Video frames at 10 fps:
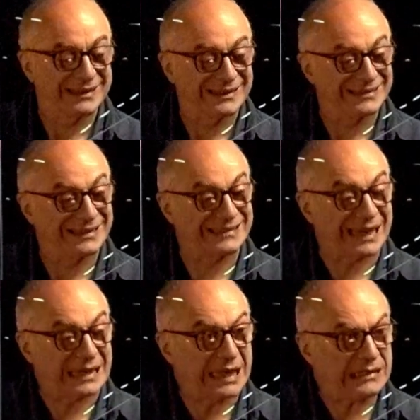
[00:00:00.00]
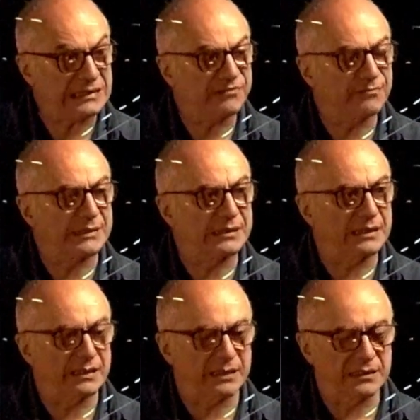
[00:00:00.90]
The dilative
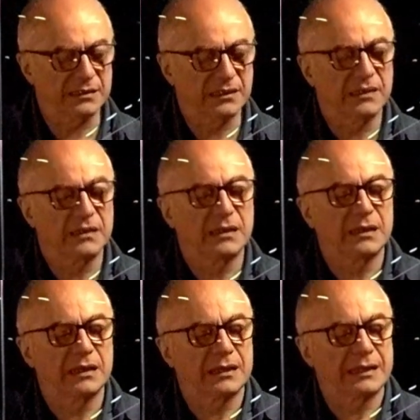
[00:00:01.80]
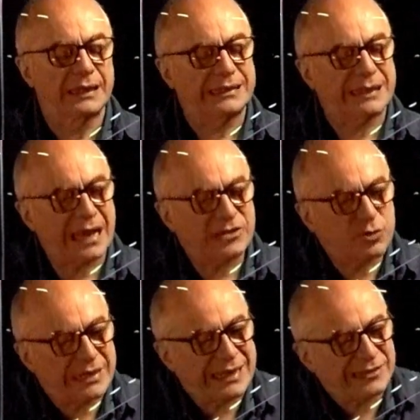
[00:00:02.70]
material it actually
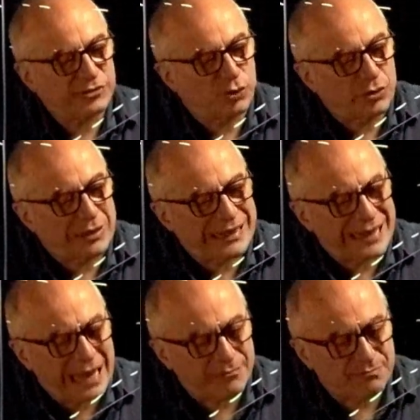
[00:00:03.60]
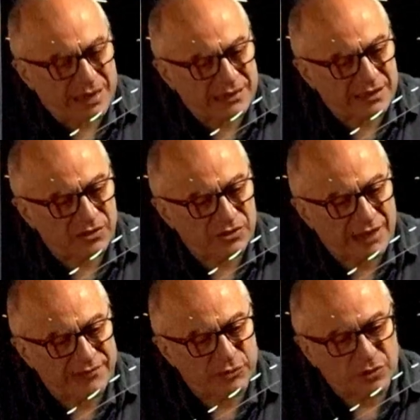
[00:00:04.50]
has to climb. Particles
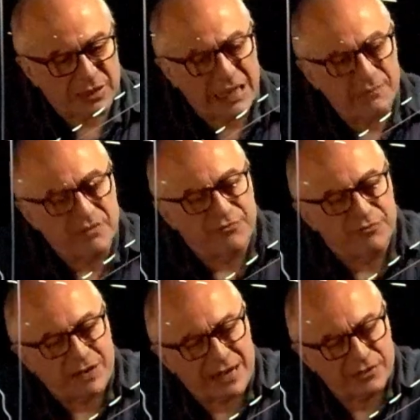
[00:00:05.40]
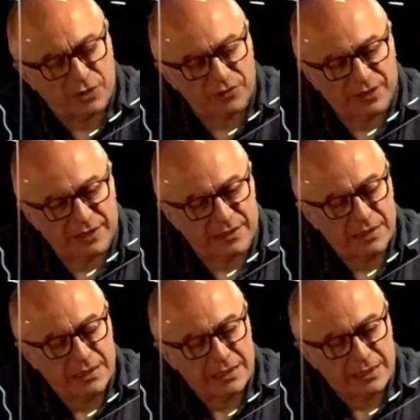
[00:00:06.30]
have to climb in front of their,
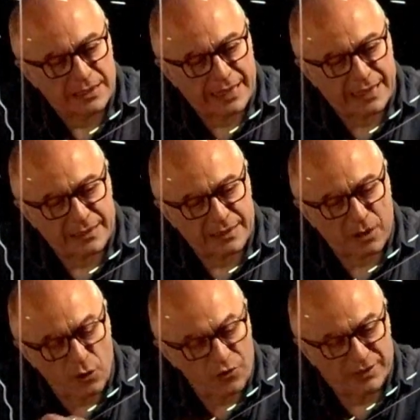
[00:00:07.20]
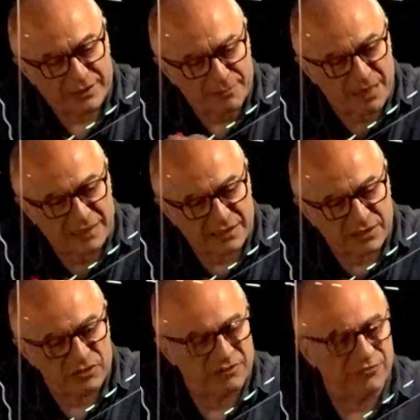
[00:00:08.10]
over the
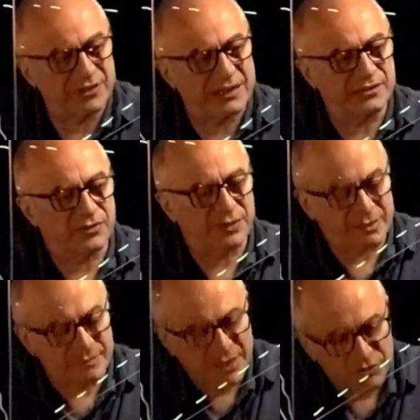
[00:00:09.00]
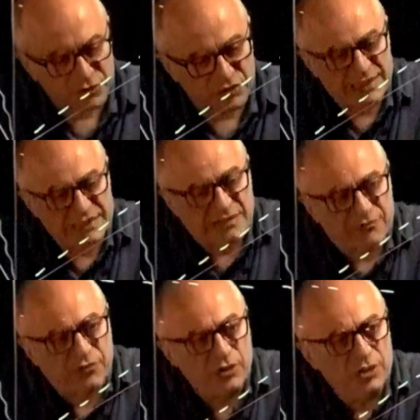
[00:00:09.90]
particles in front of them. So there a
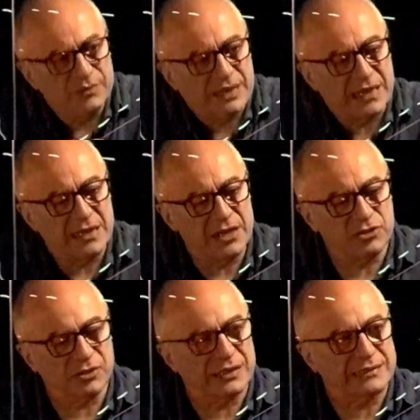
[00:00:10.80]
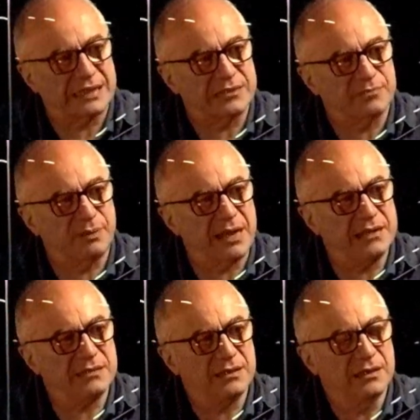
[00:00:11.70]
volume dilation that takes place.
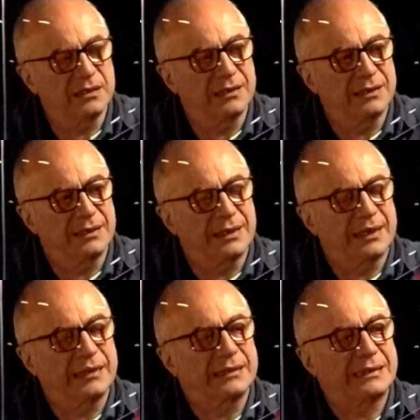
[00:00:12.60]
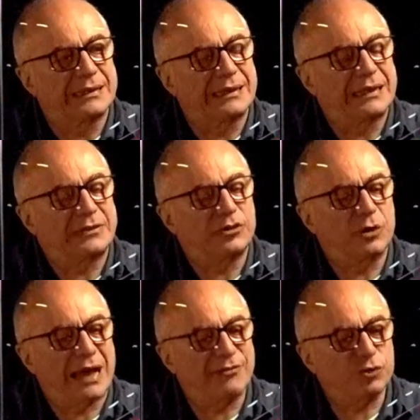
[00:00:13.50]
You
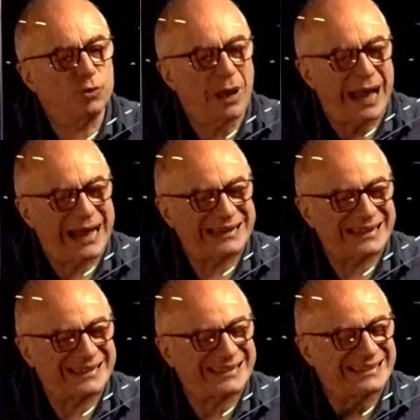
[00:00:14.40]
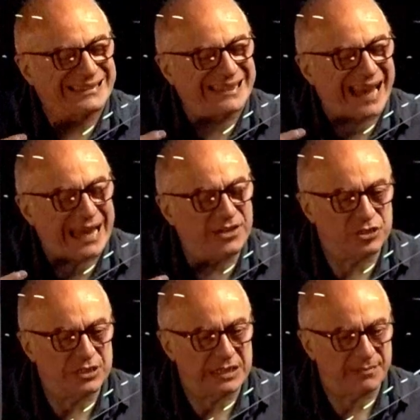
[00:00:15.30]
have to add energy
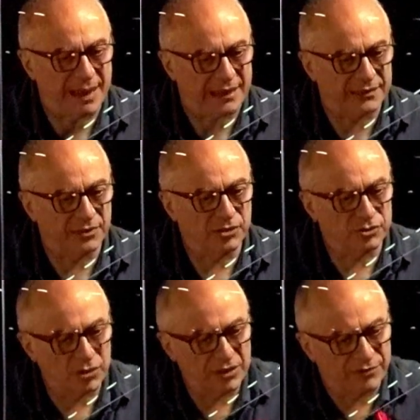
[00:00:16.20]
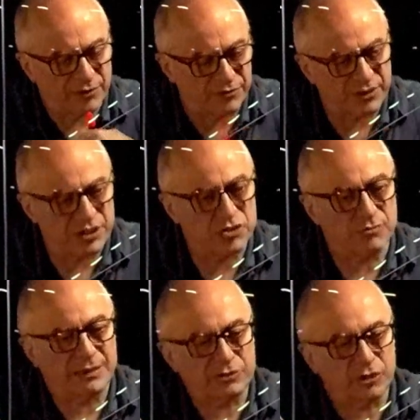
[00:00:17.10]
demand, not only for friction,
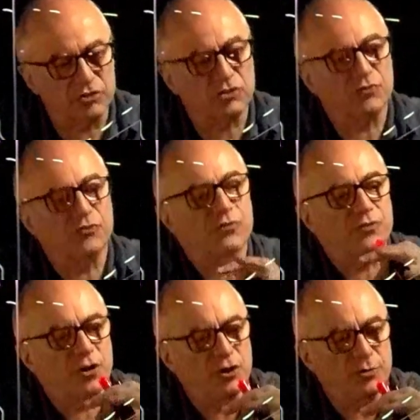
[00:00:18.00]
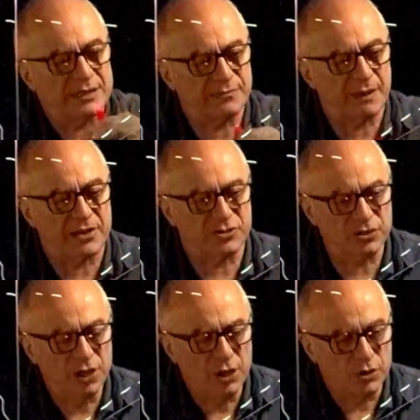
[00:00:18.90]
but also for volume expansion.
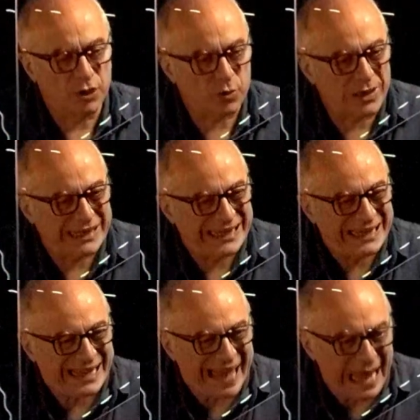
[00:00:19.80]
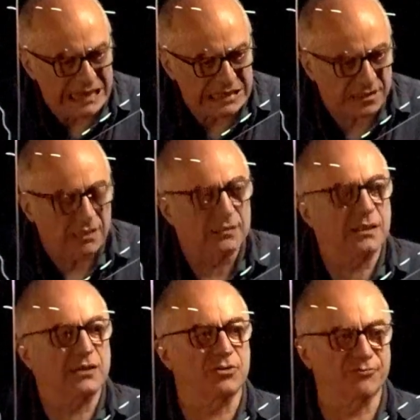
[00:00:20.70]
You are working against the
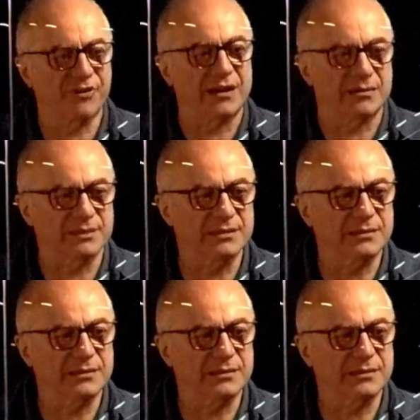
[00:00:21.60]
confinement.